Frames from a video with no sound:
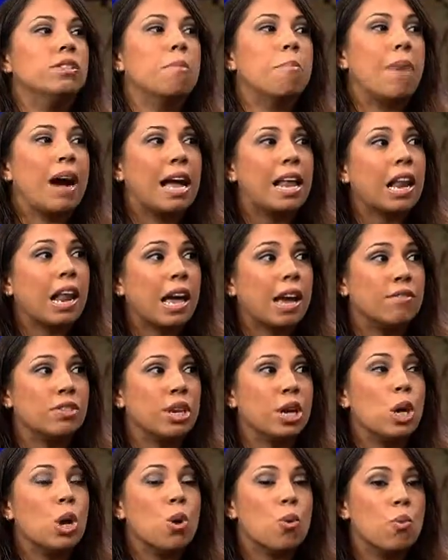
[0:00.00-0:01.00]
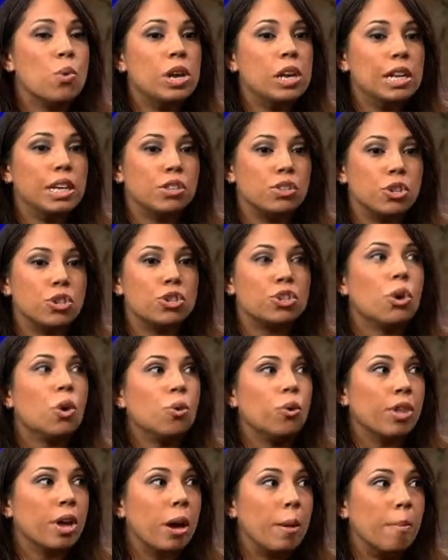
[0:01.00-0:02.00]
in my lives really to show
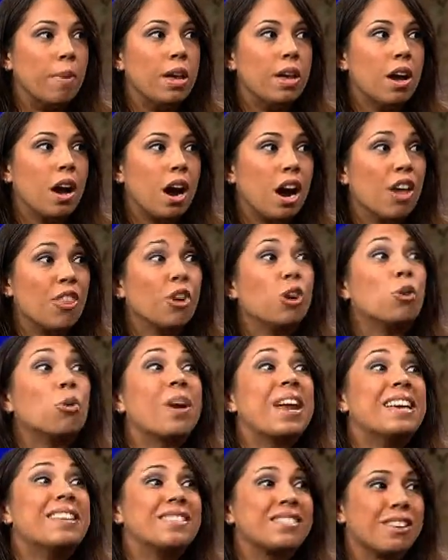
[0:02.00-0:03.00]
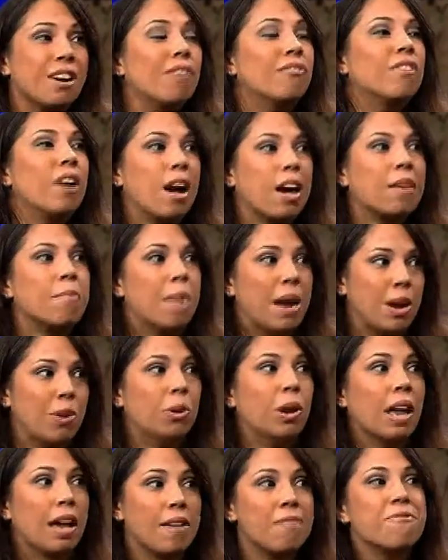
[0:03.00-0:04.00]
them the grace of God in my own
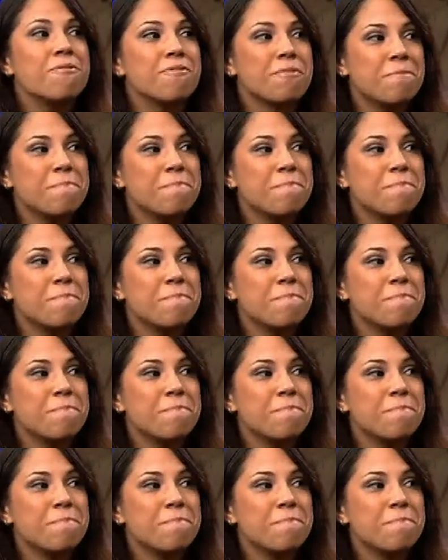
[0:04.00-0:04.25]
life.